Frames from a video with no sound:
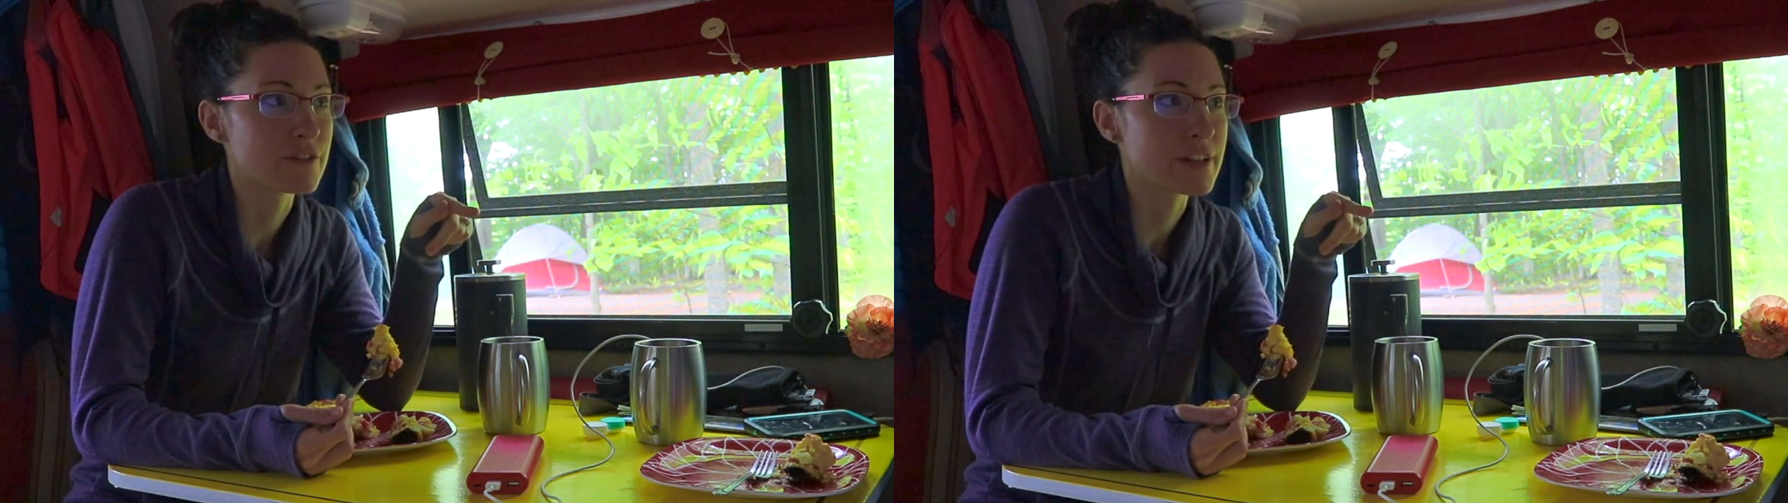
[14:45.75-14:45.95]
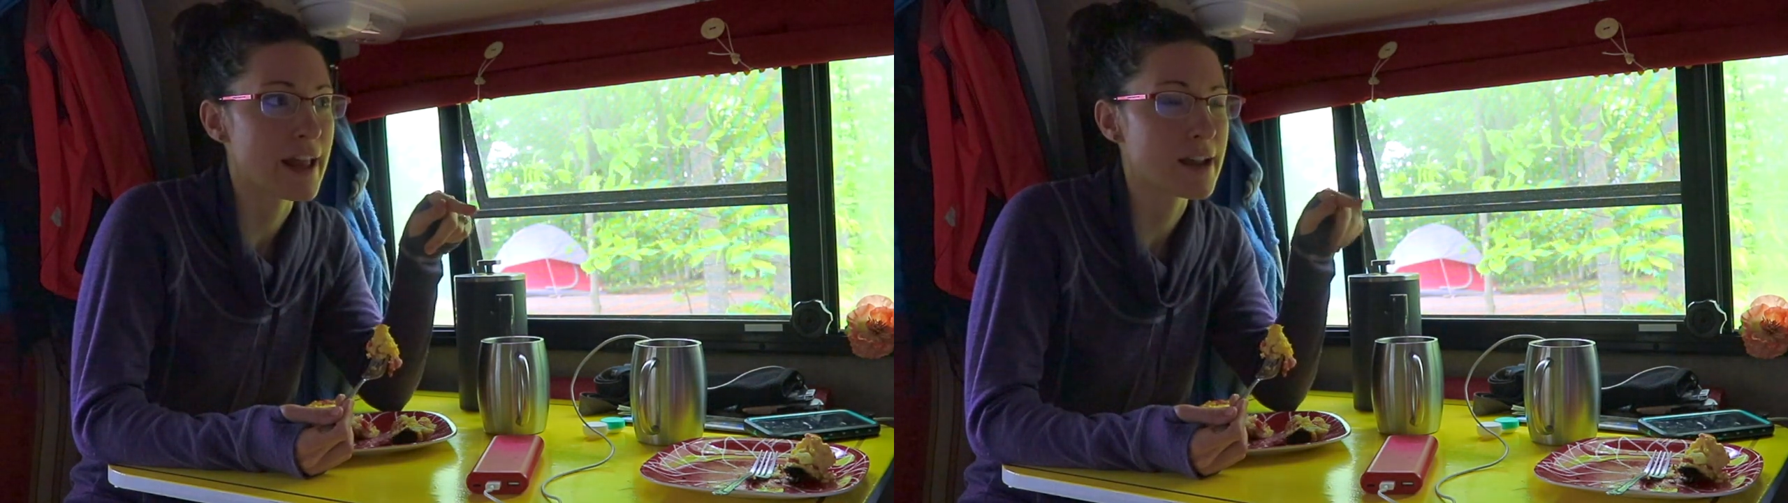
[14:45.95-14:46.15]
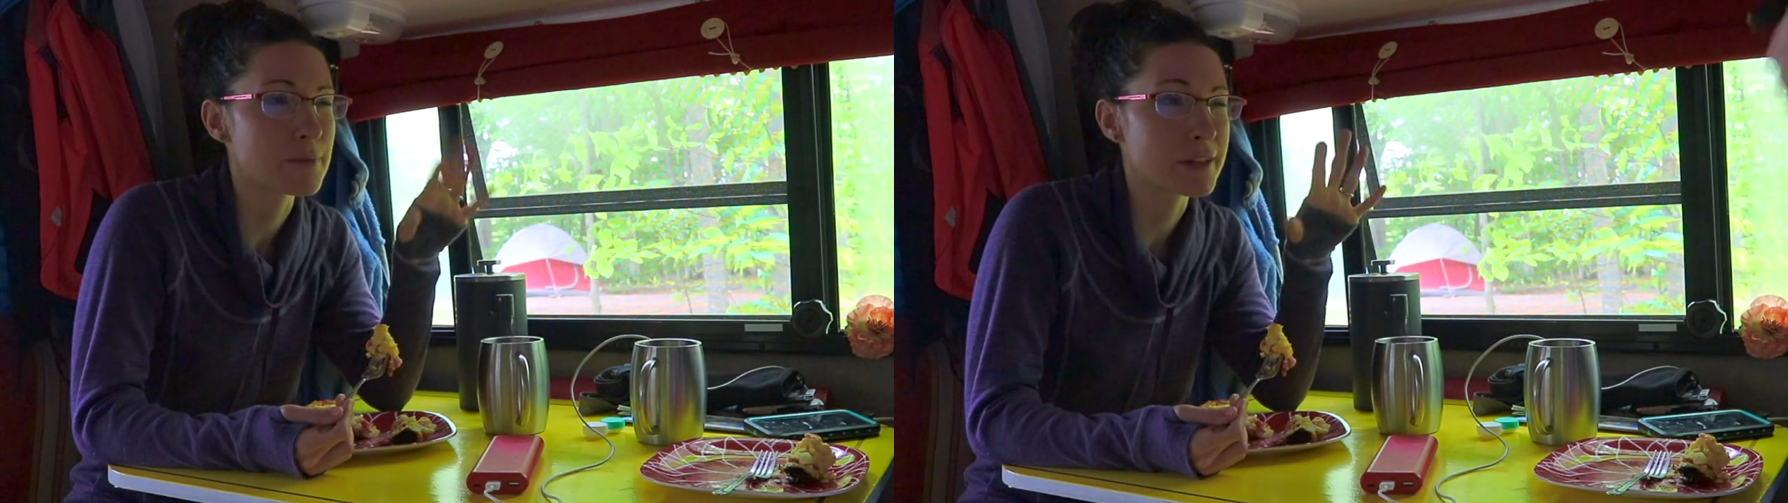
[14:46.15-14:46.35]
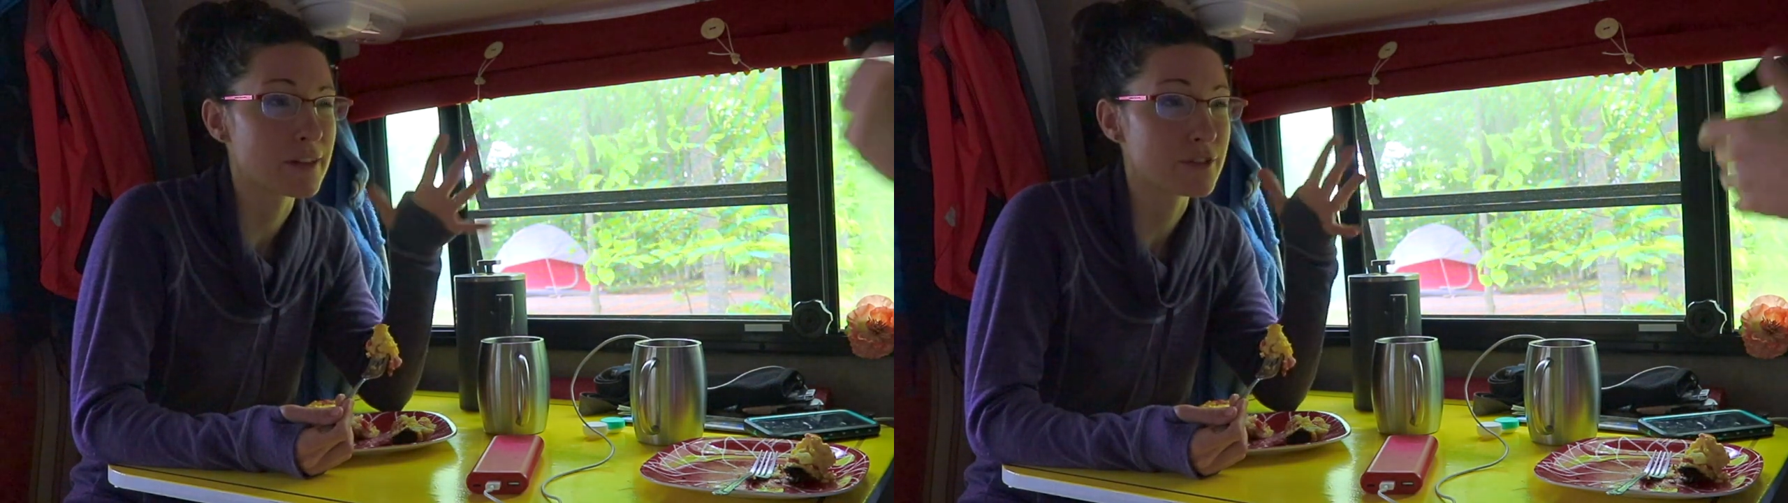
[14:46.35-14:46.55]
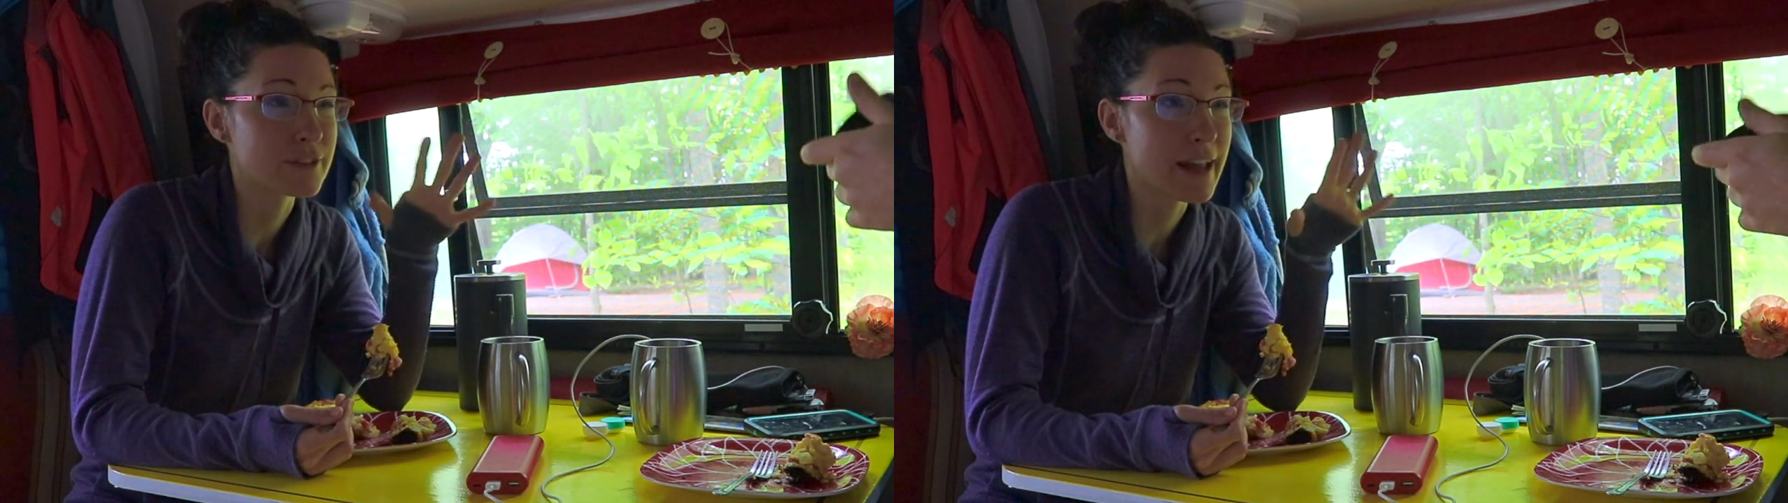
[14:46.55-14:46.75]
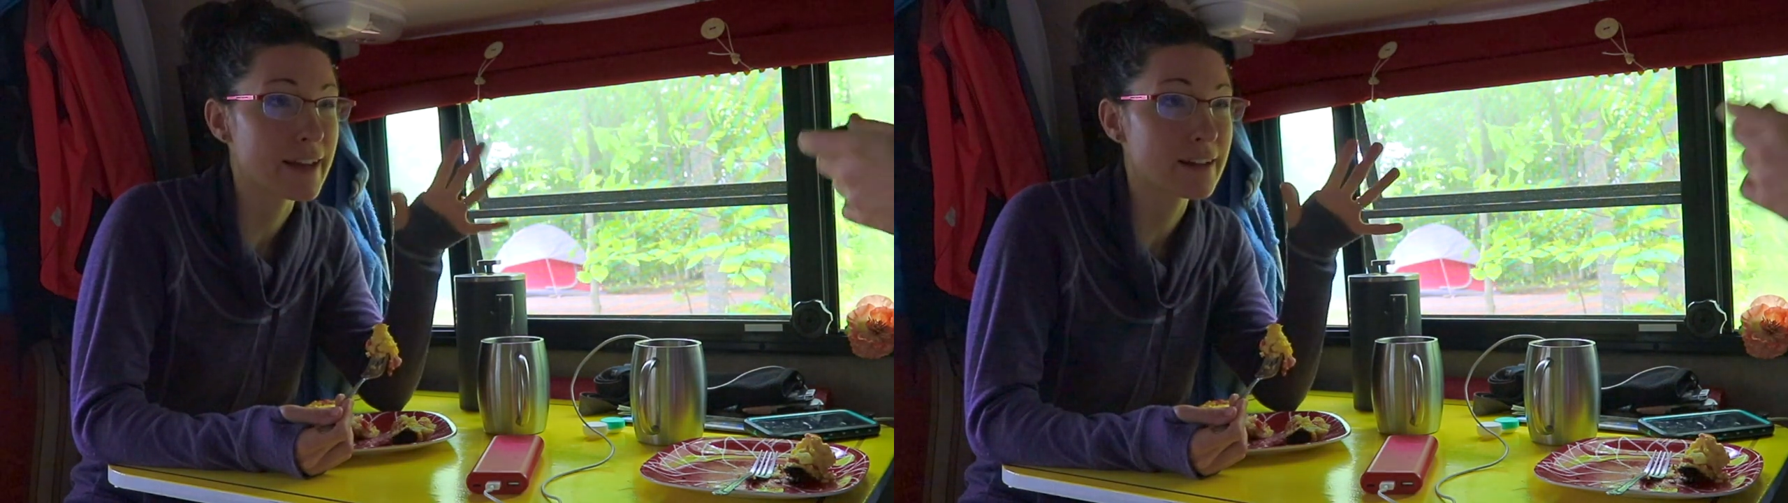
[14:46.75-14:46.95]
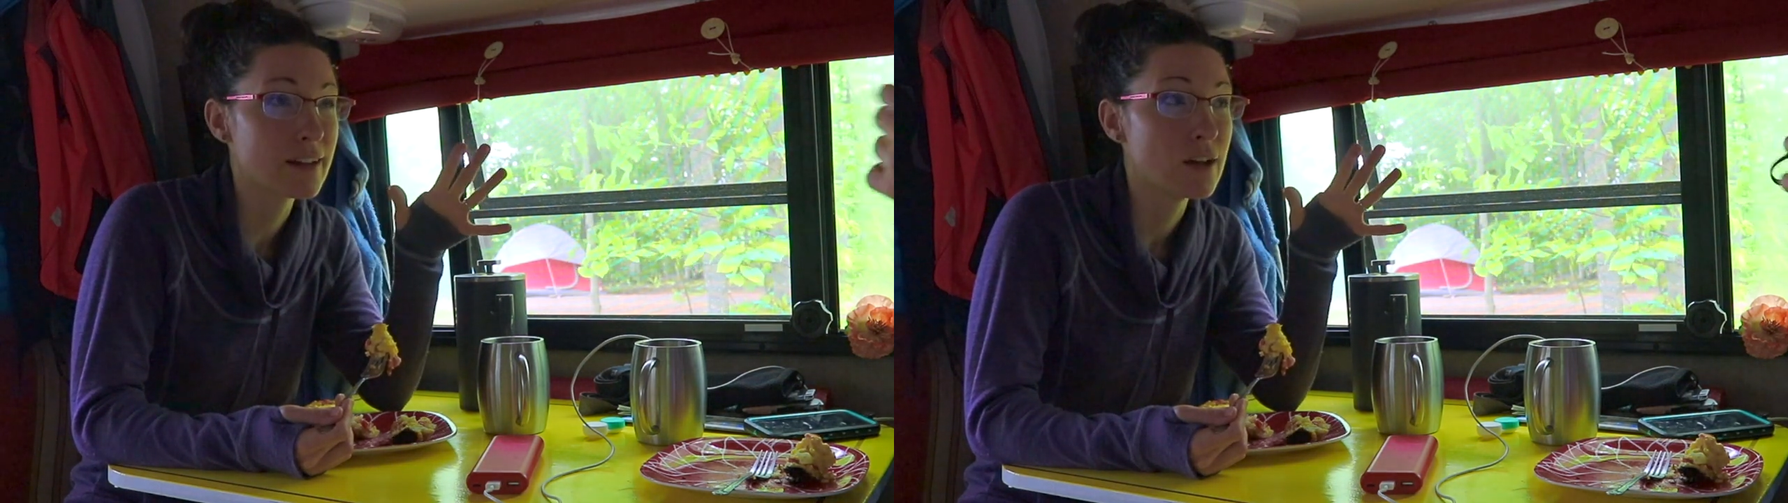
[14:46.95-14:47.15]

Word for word: tank, but the other tank